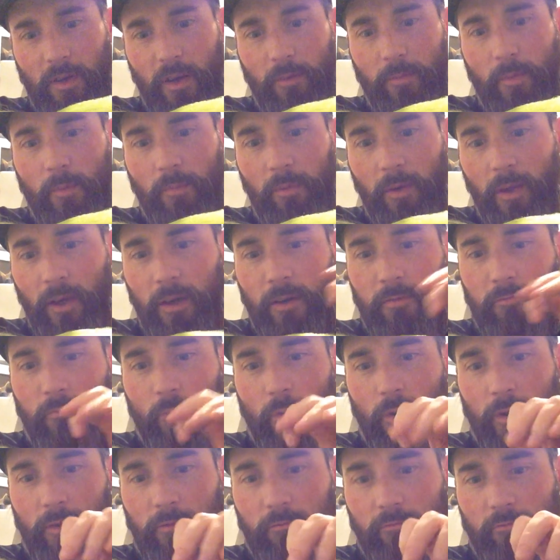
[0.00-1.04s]
I've been playing
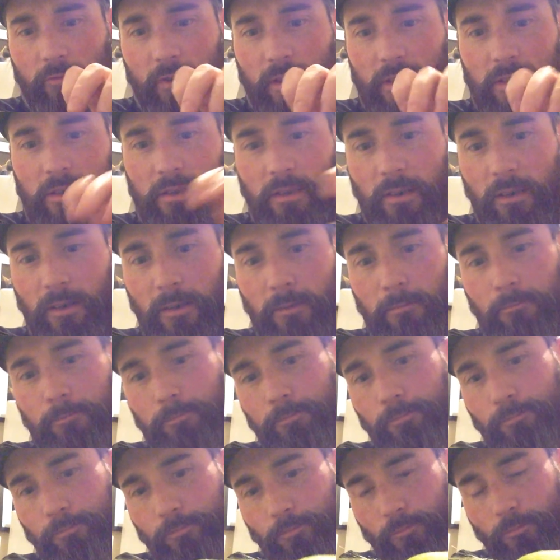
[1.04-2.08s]
with recently
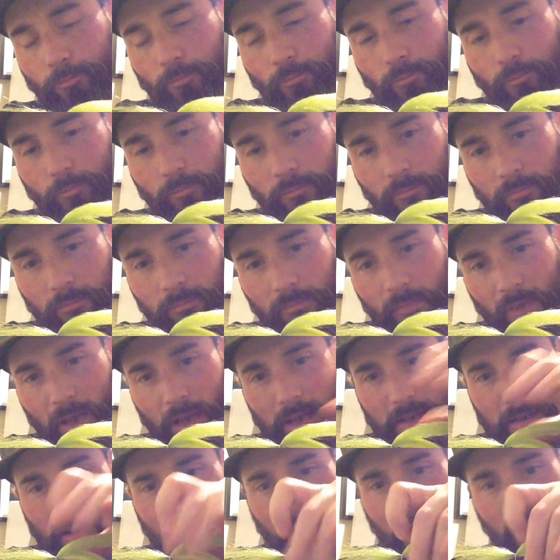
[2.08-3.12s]

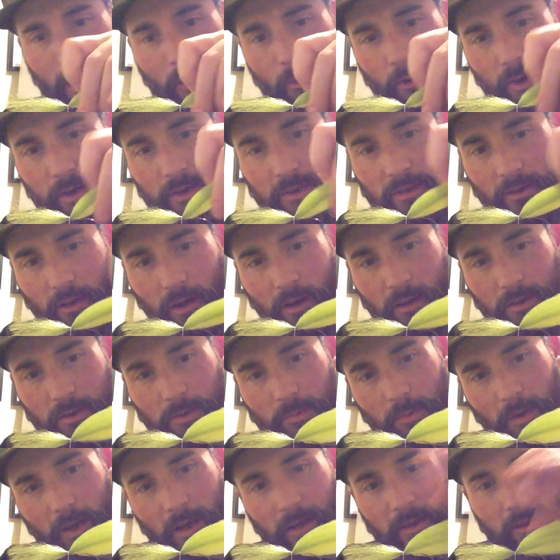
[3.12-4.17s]
is how I start
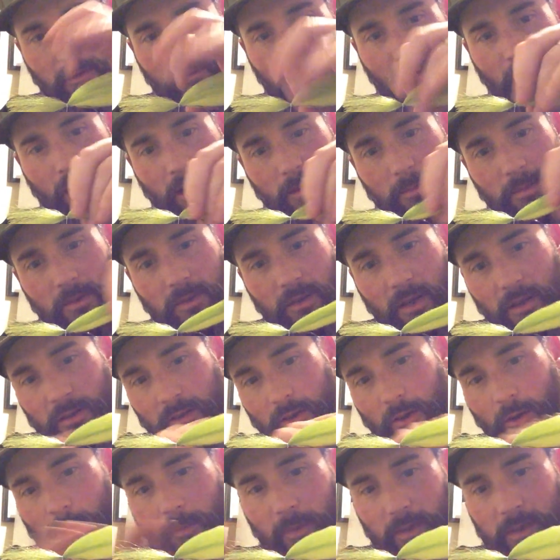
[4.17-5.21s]
splaying the fibres as I
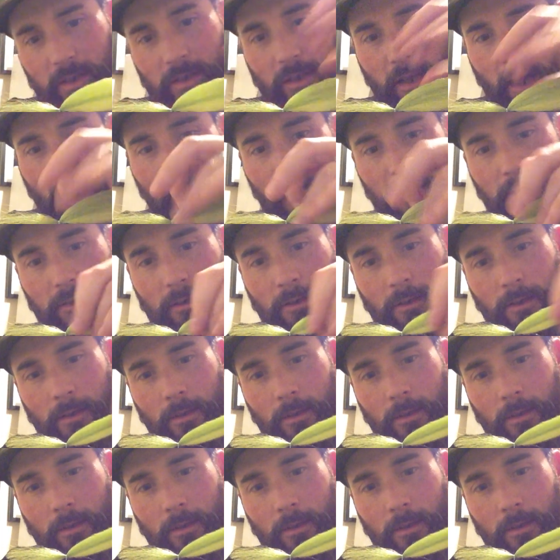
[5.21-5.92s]
come into the head.